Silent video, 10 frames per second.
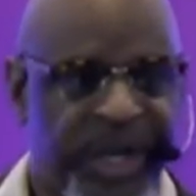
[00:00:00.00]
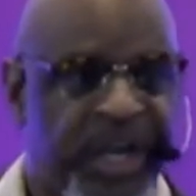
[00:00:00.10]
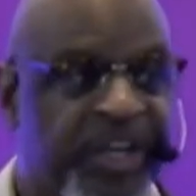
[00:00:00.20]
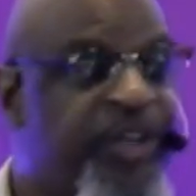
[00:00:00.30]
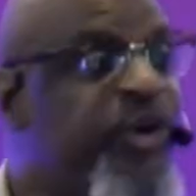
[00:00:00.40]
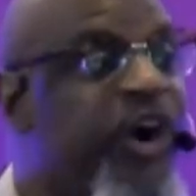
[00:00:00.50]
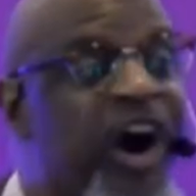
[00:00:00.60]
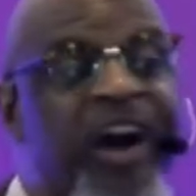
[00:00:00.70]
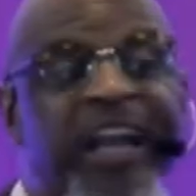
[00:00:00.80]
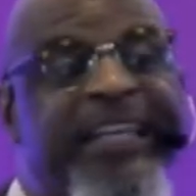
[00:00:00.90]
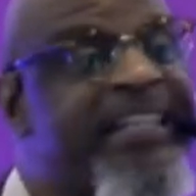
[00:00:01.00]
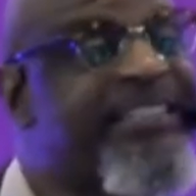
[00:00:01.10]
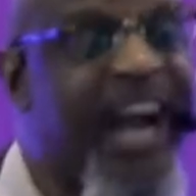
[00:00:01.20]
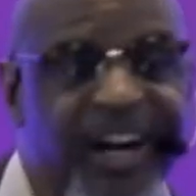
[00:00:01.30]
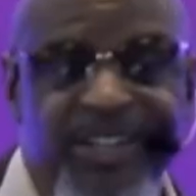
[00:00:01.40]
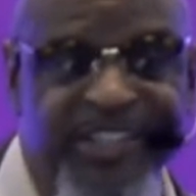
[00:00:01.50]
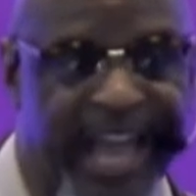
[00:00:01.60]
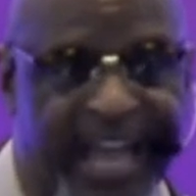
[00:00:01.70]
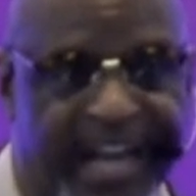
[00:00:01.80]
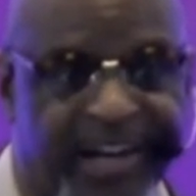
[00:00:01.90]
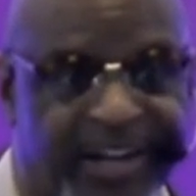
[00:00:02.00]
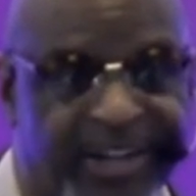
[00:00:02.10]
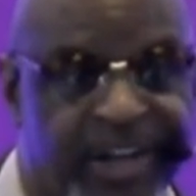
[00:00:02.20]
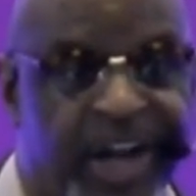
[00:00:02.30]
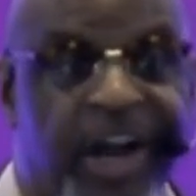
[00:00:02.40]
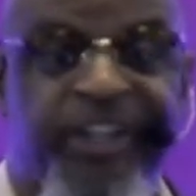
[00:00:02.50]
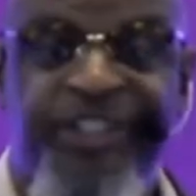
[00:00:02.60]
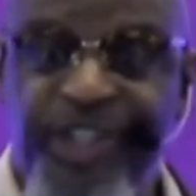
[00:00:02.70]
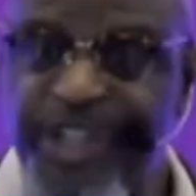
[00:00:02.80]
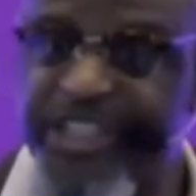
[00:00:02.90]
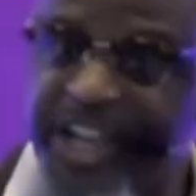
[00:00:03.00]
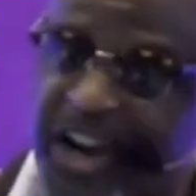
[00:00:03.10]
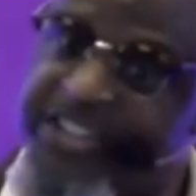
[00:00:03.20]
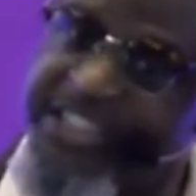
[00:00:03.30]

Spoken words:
You are an adult now. You could talk to